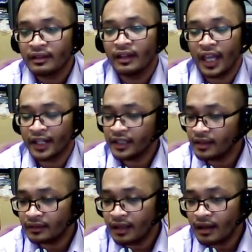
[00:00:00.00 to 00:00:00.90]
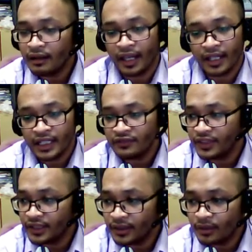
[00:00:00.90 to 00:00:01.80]
any data, any
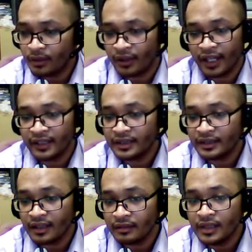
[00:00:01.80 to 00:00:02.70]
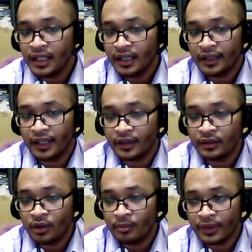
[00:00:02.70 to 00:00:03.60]
video, or any sound that you
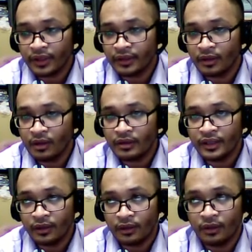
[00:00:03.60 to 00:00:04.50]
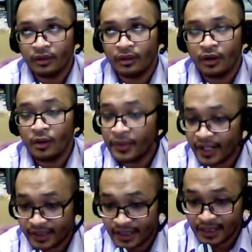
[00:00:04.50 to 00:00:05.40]
open on your
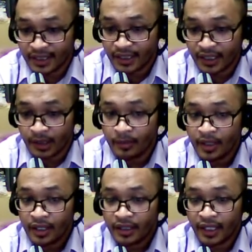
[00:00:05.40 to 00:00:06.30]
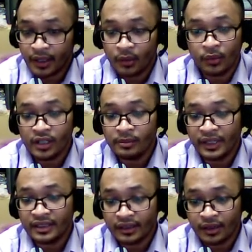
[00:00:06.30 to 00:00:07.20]
operating system, okay, will be
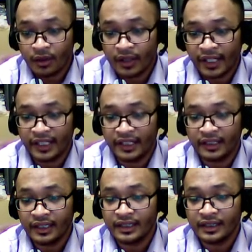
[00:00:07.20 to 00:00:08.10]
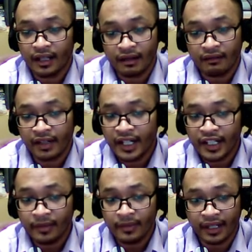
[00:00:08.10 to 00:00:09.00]
stored in this
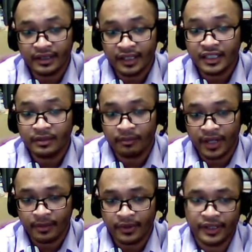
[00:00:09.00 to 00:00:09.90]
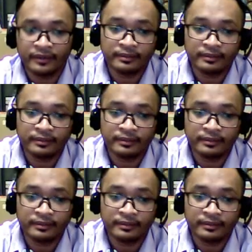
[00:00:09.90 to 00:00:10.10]
random access memory.